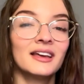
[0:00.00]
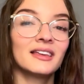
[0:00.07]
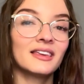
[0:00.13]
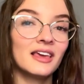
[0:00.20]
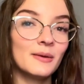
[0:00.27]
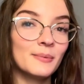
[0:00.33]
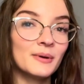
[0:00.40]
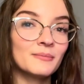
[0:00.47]

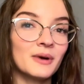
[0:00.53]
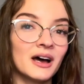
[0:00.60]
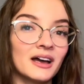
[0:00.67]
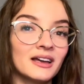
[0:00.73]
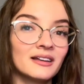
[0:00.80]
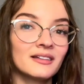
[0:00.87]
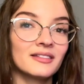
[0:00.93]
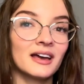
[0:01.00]
keep in
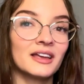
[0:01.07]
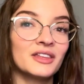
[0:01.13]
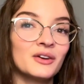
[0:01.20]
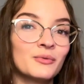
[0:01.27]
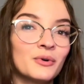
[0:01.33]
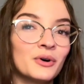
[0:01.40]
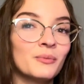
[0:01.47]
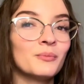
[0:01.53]
mind that you
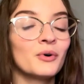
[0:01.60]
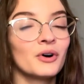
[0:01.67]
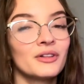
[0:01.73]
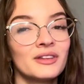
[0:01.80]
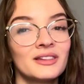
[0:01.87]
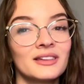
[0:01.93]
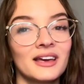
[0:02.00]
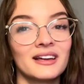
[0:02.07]
will more
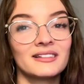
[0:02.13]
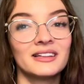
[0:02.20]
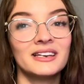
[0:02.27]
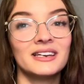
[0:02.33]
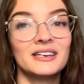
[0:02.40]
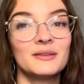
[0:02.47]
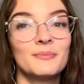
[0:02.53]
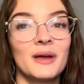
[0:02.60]
than likely
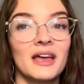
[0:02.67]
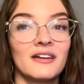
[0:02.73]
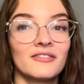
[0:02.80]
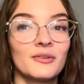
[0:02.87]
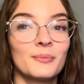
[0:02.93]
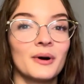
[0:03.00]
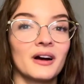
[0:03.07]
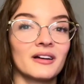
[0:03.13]
need to pay for
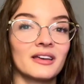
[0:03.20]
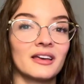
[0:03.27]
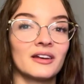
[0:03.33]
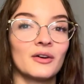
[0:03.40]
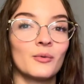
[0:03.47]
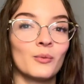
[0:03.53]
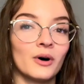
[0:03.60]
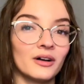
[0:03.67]
parking
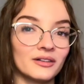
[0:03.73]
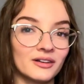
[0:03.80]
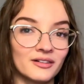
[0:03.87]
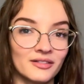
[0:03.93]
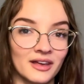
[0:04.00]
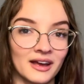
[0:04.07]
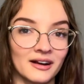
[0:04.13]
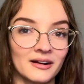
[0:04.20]
while you're
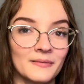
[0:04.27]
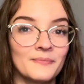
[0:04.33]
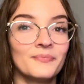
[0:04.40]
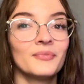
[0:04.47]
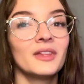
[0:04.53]
there,